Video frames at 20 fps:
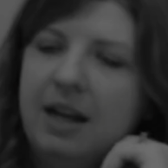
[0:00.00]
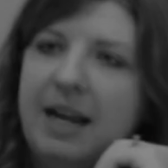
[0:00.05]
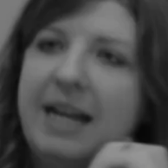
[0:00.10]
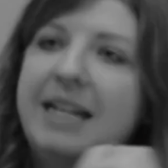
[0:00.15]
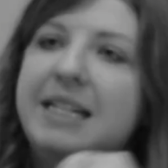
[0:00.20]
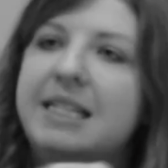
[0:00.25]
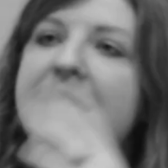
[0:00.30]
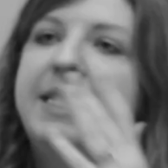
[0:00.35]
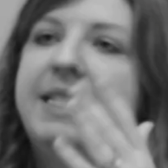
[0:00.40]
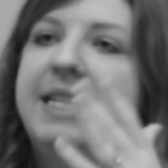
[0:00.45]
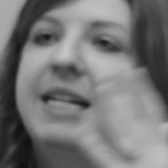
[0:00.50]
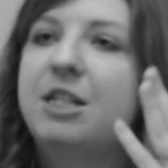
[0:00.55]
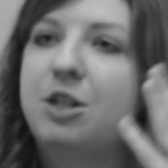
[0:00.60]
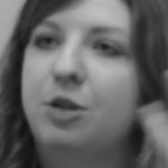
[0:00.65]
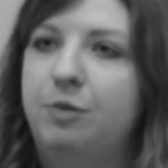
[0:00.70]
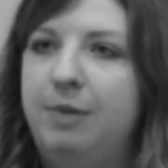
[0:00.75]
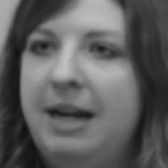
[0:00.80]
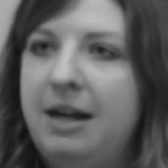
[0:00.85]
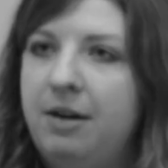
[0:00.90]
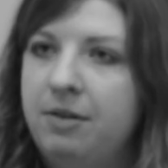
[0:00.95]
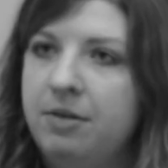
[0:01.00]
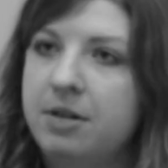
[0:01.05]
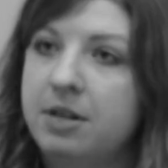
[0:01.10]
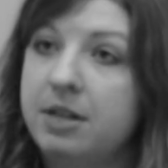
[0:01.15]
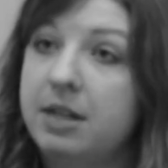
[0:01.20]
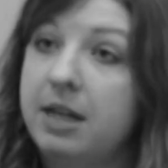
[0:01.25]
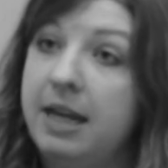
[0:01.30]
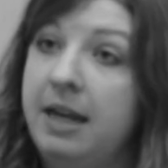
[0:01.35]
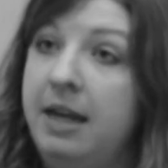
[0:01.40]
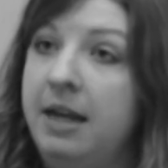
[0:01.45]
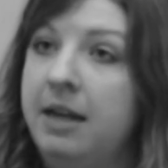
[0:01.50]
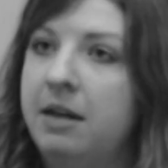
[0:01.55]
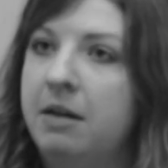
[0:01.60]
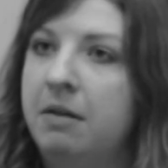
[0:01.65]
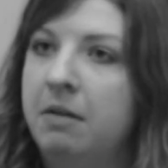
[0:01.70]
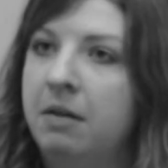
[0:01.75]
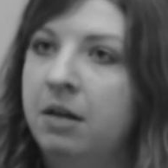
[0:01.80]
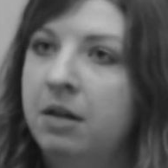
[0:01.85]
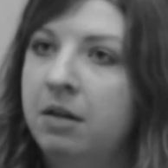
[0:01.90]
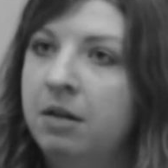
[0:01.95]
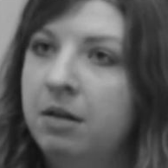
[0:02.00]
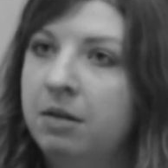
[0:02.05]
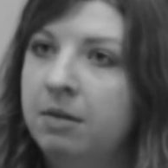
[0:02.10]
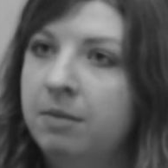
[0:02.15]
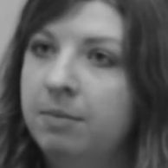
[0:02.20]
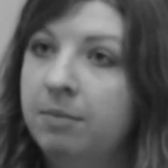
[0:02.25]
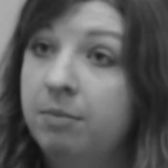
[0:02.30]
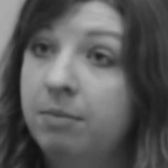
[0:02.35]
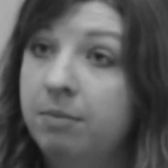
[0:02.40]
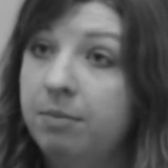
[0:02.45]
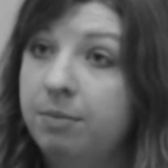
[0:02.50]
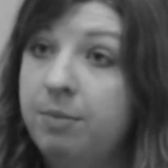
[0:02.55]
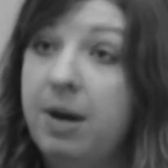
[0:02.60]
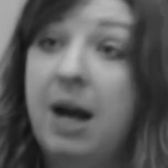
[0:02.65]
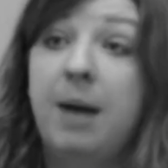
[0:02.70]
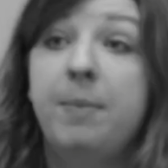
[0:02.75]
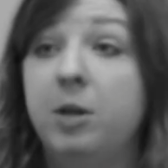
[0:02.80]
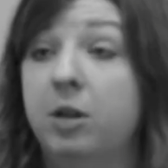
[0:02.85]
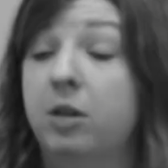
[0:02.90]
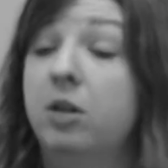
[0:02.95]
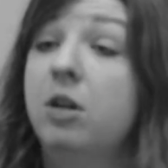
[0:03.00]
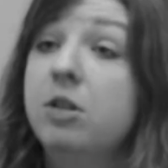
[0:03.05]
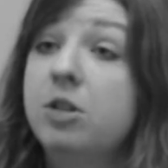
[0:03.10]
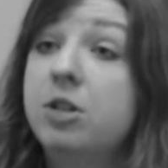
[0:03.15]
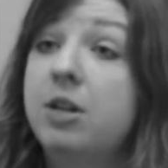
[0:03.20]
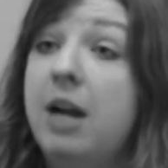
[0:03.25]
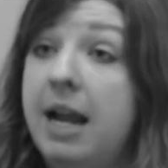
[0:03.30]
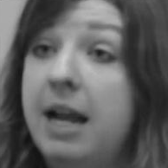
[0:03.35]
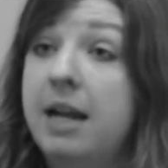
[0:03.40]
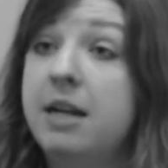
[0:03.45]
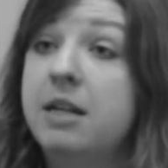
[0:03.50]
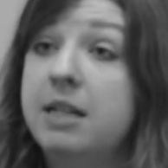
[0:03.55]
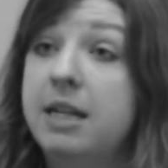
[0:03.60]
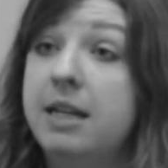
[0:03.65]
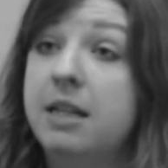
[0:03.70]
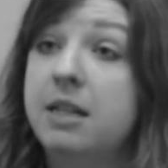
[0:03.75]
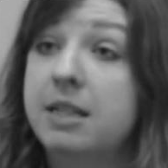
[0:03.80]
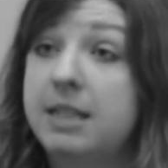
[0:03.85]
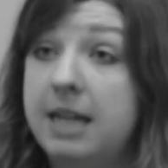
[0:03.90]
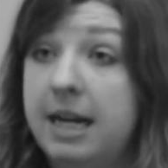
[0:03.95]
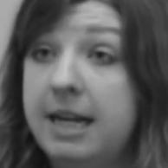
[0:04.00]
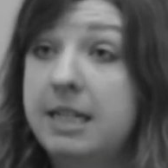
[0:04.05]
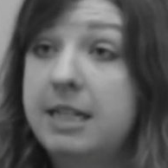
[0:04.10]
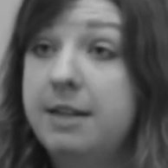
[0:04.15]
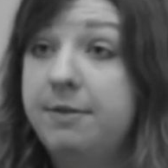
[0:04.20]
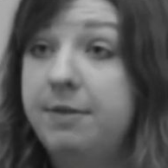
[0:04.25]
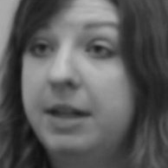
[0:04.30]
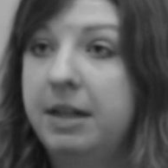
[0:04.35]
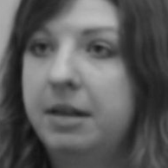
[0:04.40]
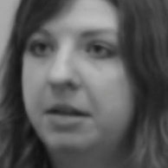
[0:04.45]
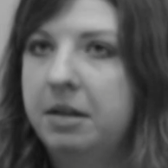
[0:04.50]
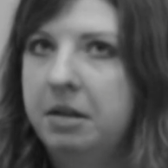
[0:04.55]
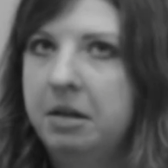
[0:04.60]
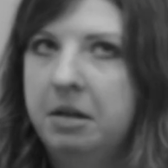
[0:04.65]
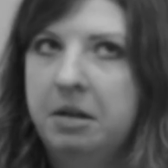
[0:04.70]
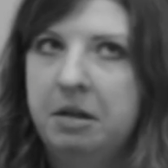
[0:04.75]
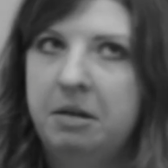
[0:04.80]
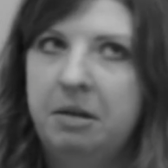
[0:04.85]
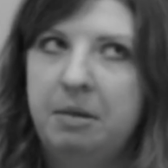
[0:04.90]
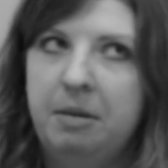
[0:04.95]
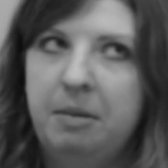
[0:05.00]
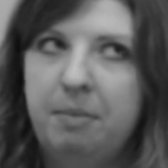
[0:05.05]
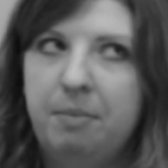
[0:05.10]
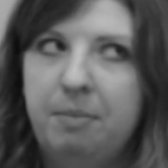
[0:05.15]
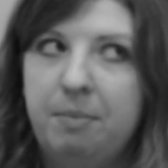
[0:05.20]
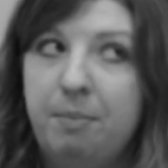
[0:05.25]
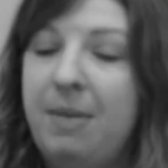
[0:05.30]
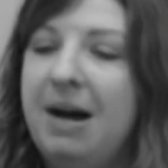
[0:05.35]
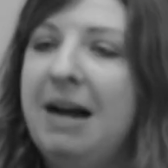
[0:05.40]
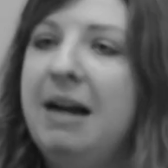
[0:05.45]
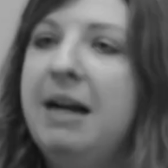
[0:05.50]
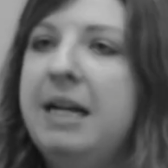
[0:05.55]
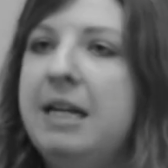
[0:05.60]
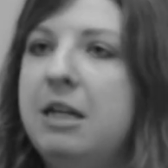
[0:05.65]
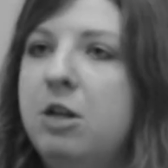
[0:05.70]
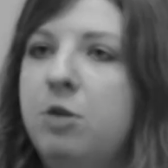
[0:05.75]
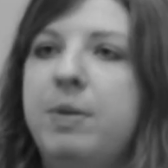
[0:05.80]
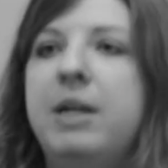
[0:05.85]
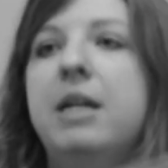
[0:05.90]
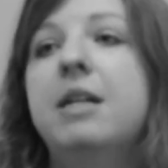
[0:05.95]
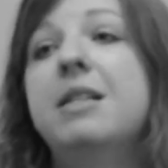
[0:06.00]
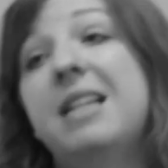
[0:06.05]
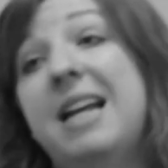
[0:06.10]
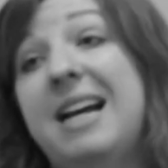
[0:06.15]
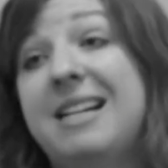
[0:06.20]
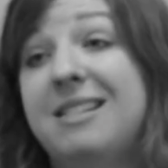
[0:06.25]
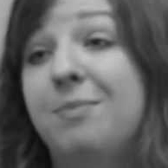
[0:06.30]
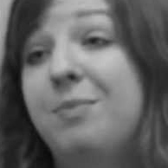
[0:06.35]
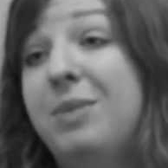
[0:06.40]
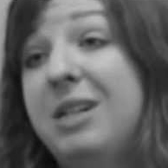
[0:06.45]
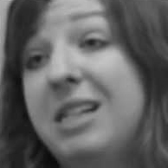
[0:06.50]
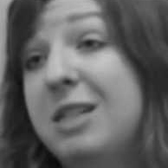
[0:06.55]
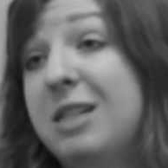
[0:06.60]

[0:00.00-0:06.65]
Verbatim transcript: It sticks around in popular culture and in the scientific mind because it hasn't been